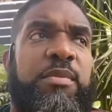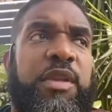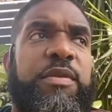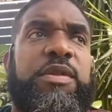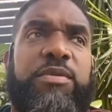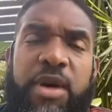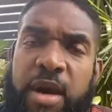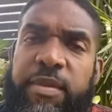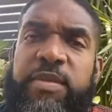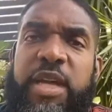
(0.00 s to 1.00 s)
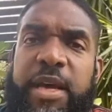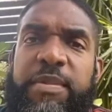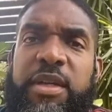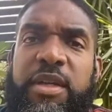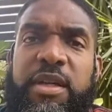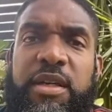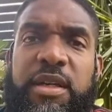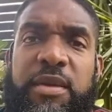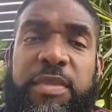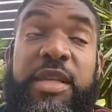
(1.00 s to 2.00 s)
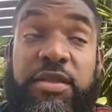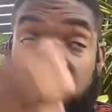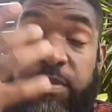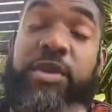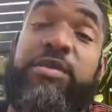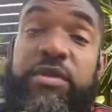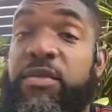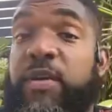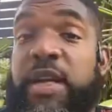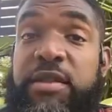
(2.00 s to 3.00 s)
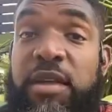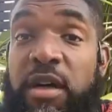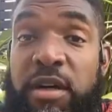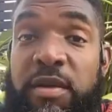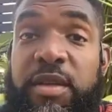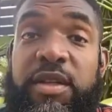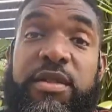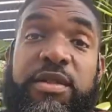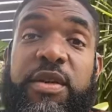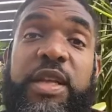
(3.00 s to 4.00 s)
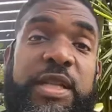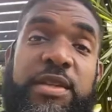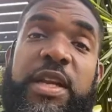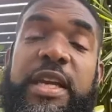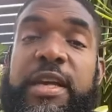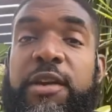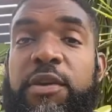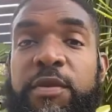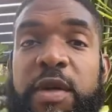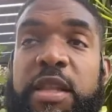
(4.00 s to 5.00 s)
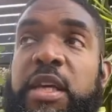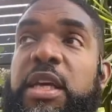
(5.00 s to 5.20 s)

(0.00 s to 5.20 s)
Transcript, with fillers: There were some problems happening uh, based on the pictures of what I saw. You know, so that's all I could go with.